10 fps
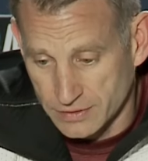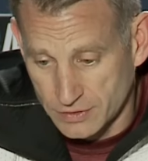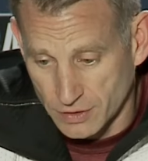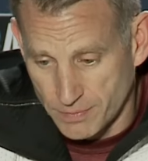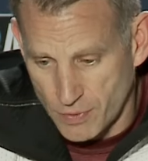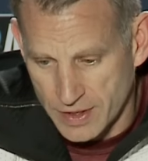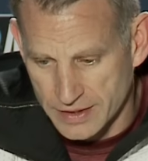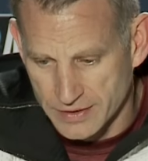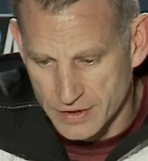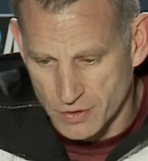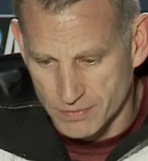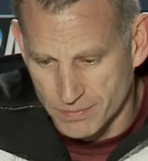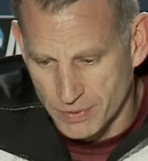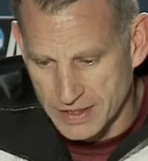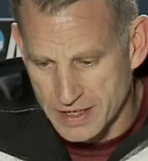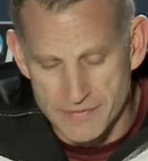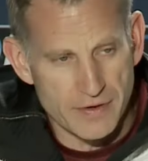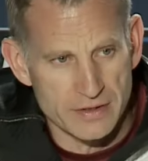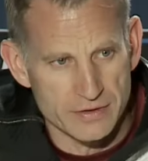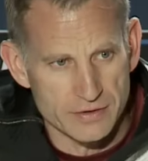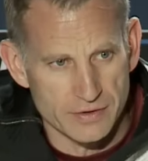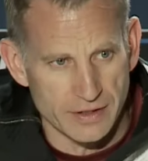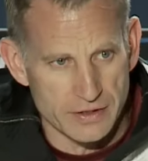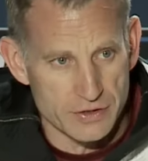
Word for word: to the point you don't play defense, like your